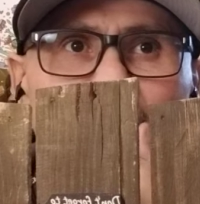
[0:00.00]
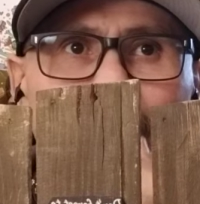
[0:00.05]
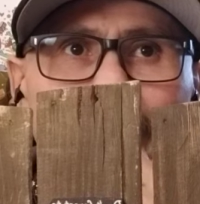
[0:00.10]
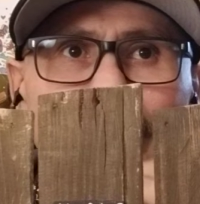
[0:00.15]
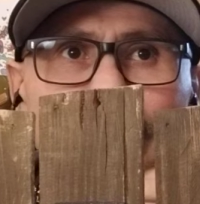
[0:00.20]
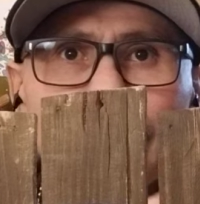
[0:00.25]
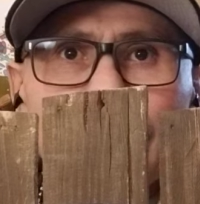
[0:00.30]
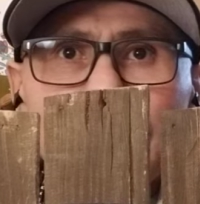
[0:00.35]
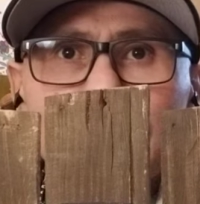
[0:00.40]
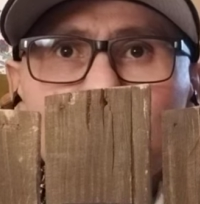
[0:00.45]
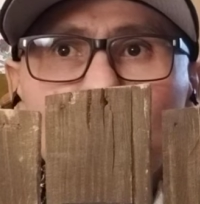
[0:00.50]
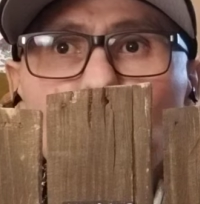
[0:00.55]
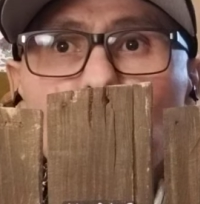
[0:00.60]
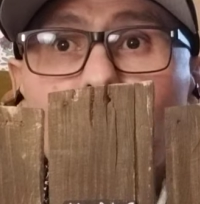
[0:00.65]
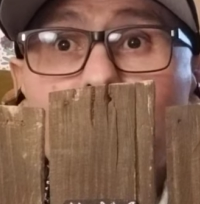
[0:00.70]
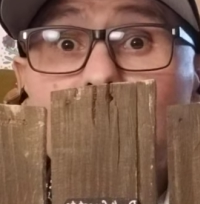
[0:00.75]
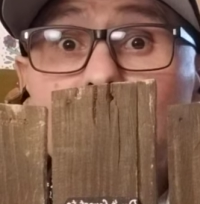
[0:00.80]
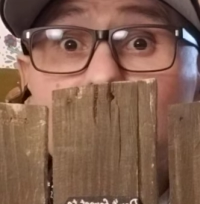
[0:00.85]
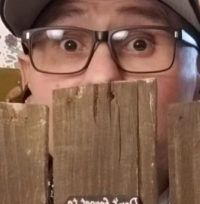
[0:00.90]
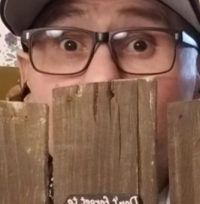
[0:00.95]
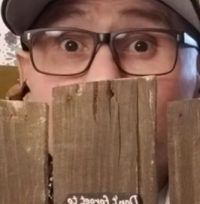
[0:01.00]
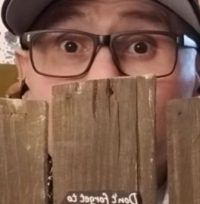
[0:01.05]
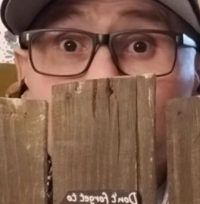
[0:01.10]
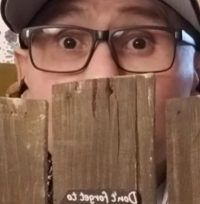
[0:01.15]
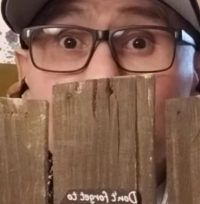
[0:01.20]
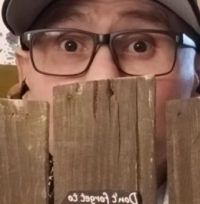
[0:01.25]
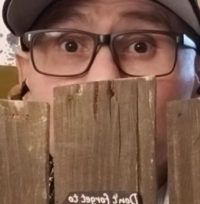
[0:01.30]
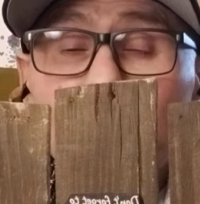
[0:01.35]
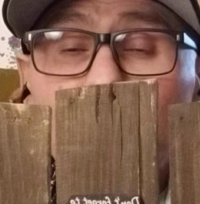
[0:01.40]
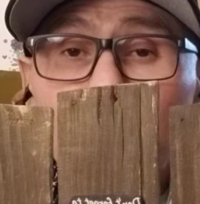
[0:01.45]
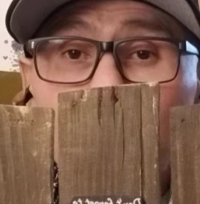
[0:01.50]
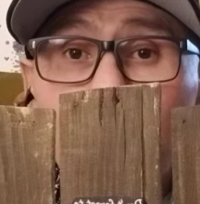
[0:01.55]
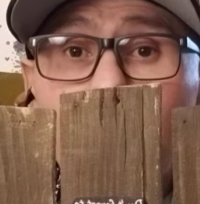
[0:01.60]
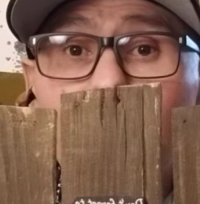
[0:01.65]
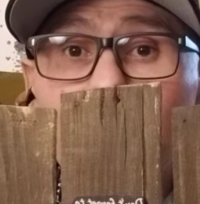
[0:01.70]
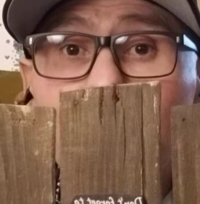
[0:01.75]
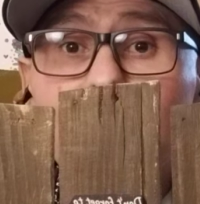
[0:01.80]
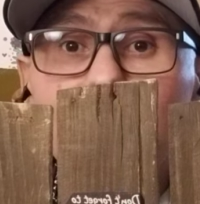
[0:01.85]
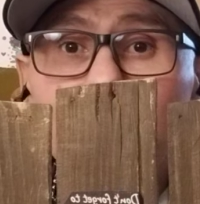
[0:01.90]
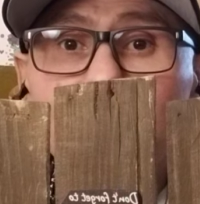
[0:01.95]
It's a waste of your supply
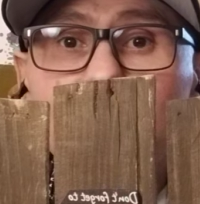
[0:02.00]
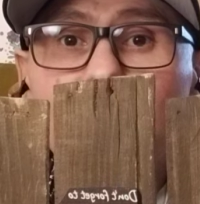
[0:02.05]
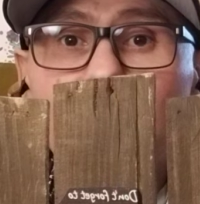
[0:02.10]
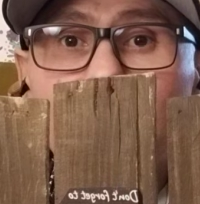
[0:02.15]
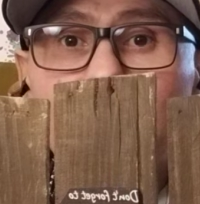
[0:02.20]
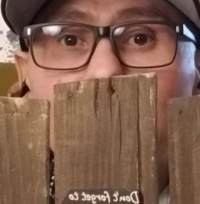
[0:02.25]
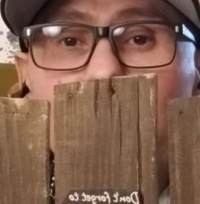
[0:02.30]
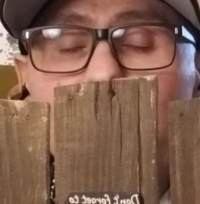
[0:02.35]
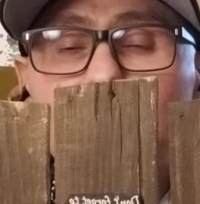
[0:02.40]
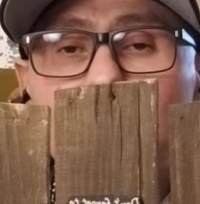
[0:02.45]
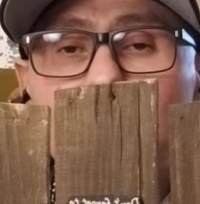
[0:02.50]
of time